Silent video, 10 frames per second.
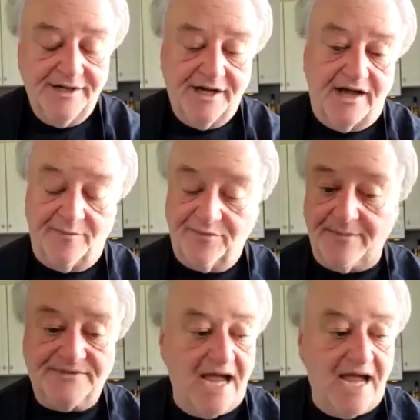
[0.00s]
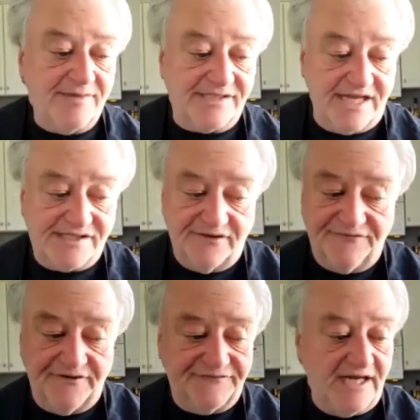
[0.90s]
The prep time is less than
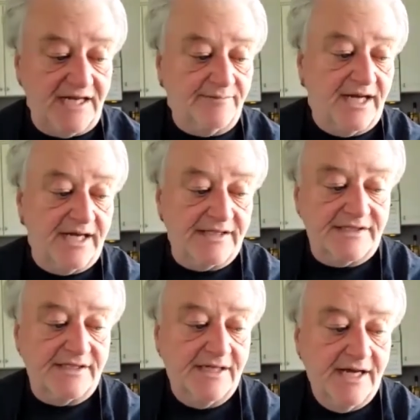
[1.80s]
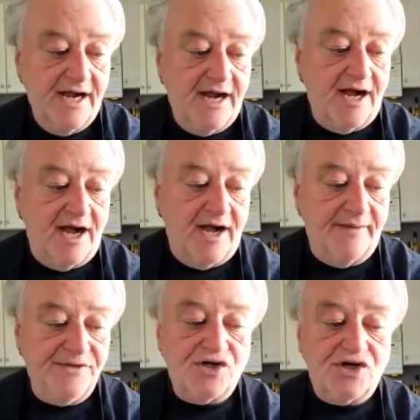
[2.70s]
15 minutes.
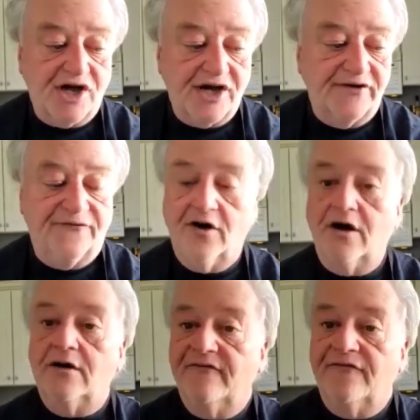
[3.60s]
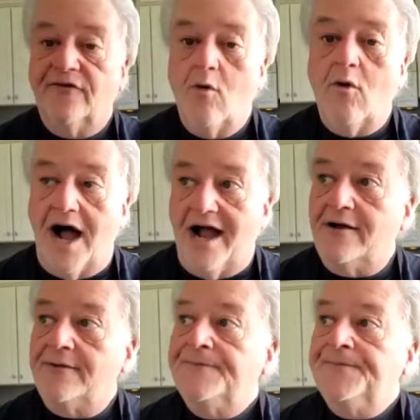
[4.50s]
You cook it for a while